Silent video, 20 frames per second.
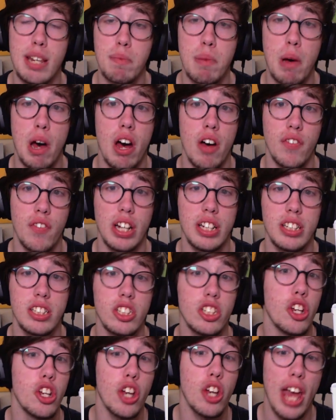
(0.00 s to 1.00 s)
perfect.
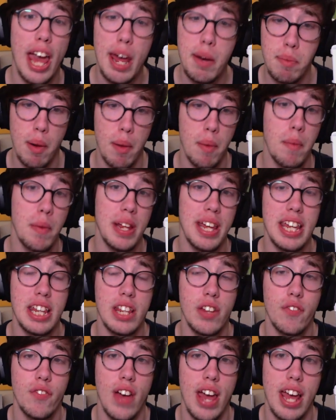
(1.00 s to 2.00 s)
So you can probably hear the
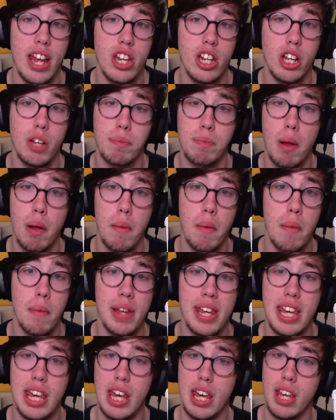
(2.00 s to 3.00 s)
fan, you can probably
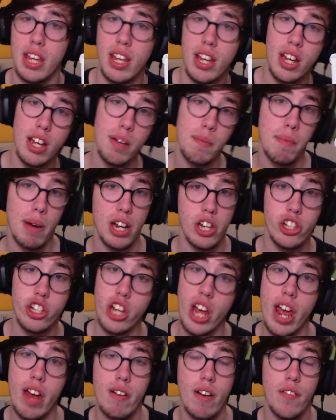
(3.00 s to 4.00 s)
hear my
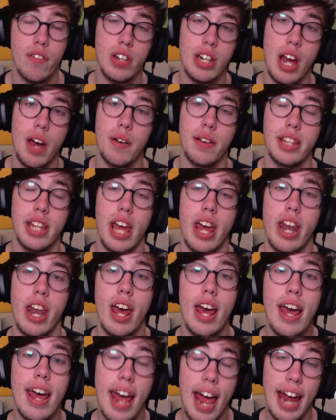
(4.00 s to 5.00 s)
chair every now and then,
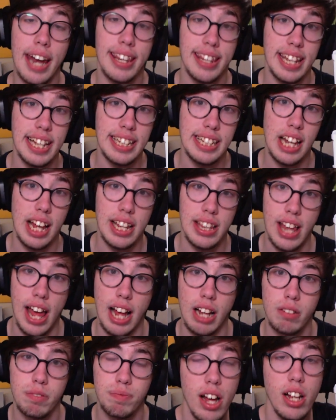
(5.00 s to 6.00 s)
and things like that.
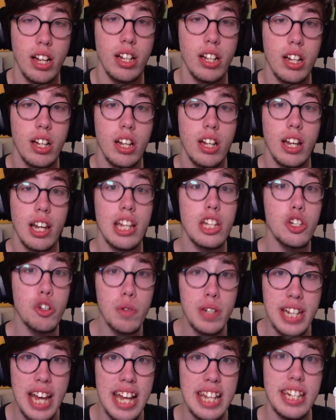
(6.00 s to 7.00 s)
Let's do a
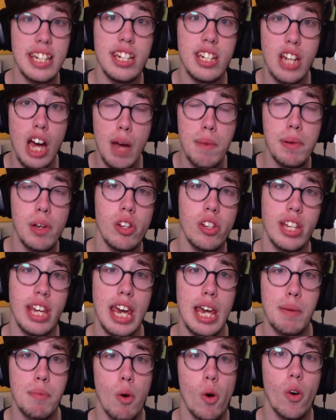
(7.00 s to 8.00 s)
test typing on the
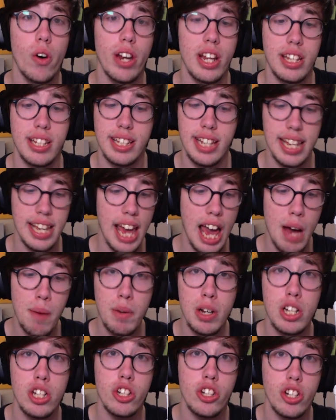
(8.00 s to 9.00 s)
keyboard and seeing how
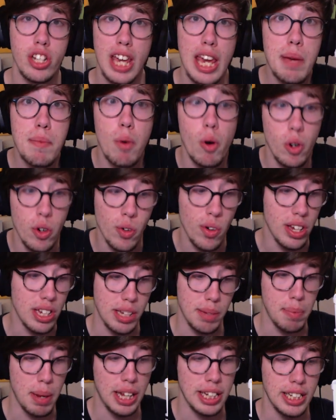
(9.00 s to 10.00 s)
much keyboard noise
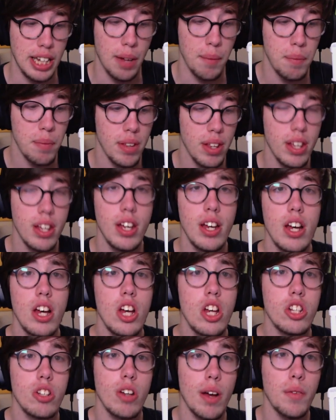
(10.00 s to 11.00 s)
it picks up.
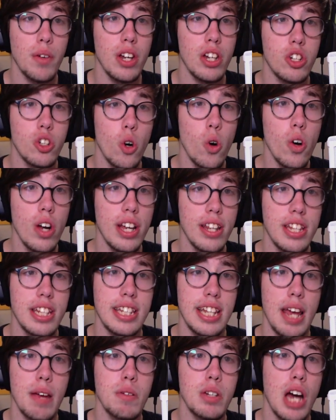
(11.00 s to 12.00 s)
So I'm going to talk at the
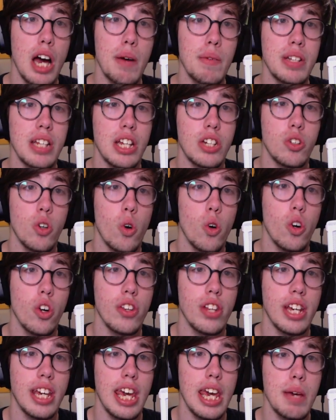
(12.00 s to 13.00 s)
same time as I talk on
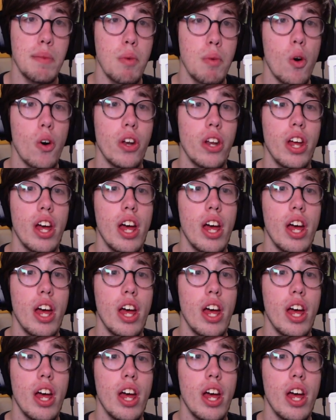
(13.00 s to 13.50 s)
the keyboard,